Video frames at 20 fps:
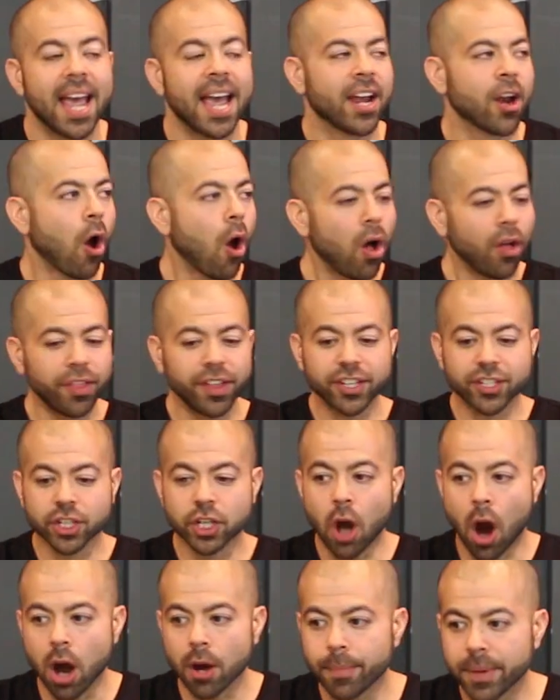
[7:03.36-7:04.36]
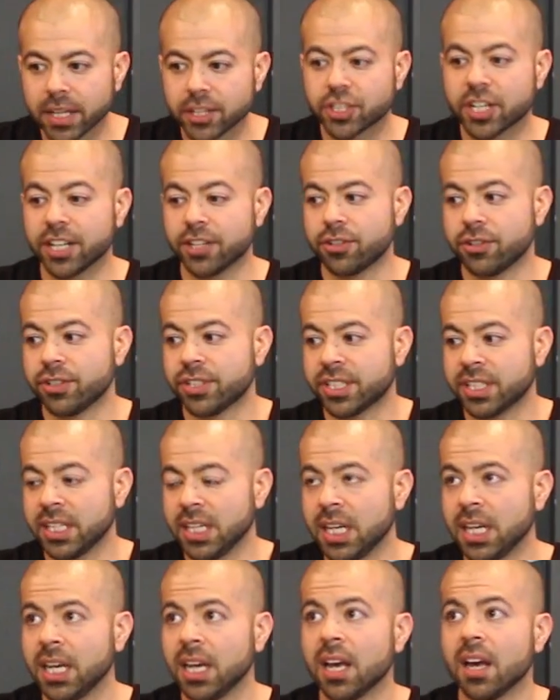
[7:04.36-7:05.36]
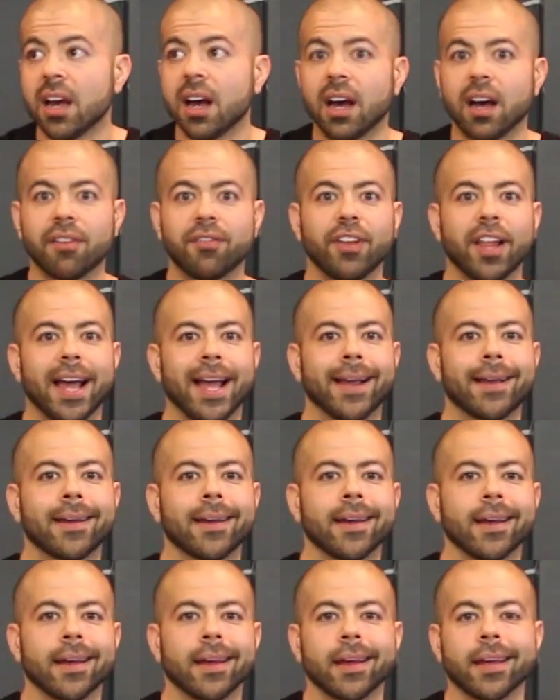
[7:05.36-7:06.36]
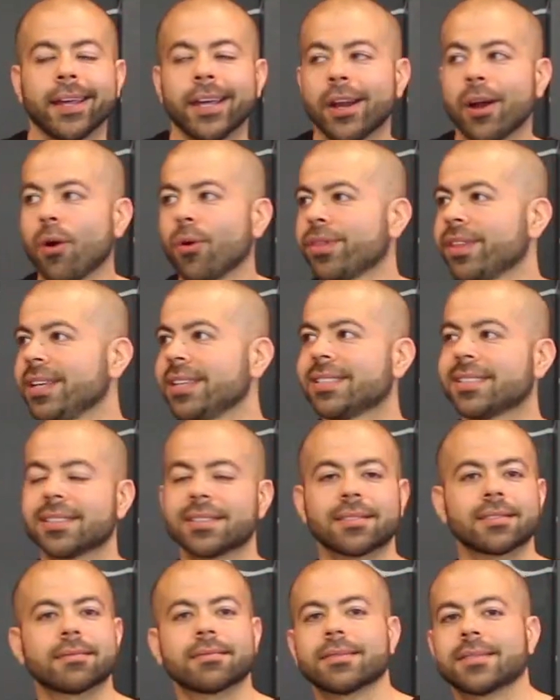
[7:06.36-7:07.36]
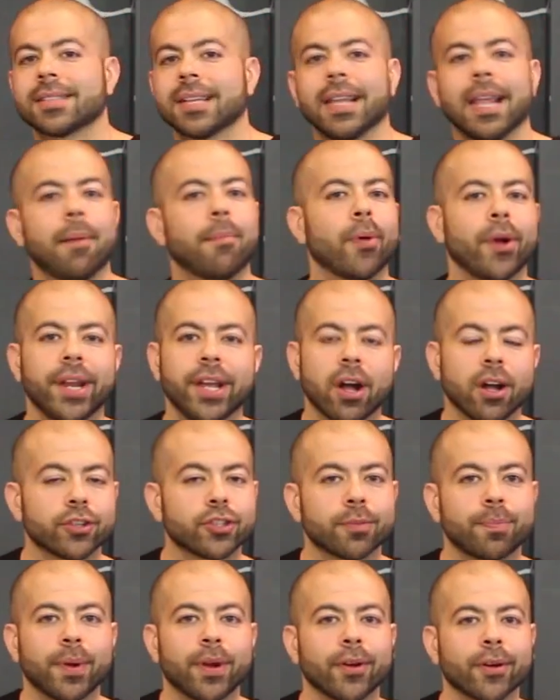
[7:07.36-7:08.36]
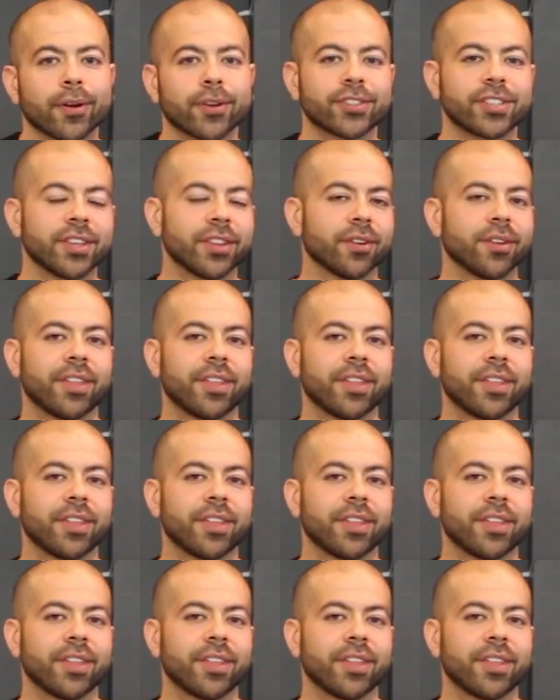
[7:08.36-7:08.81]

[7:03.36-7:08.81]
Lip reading: And all this garbage that you see of these celebrity entrepreneurs and they're